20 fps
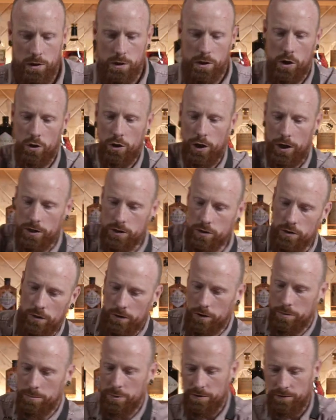Okay, so I've
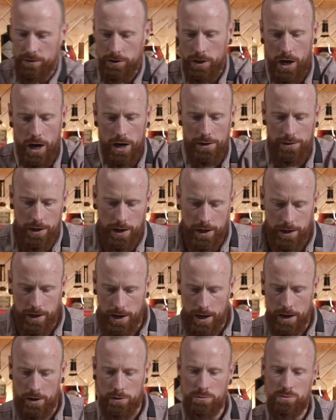got a bit of a line there
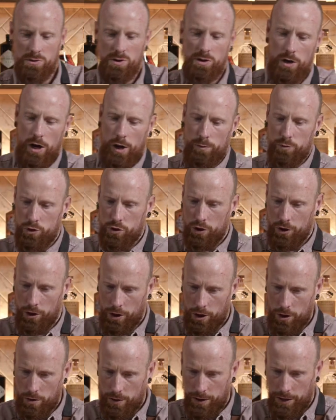now. I'm just going to
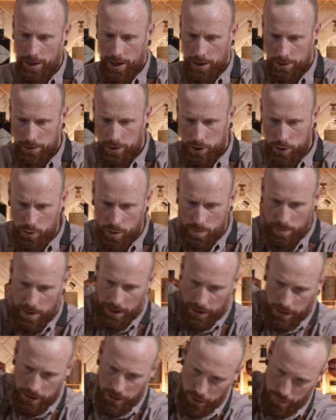go again on this one,
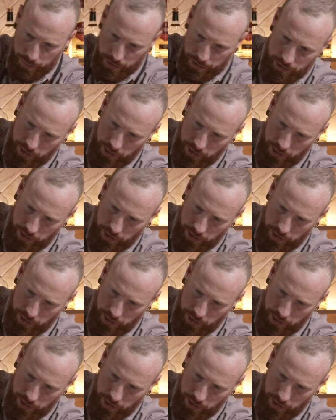make it a little bit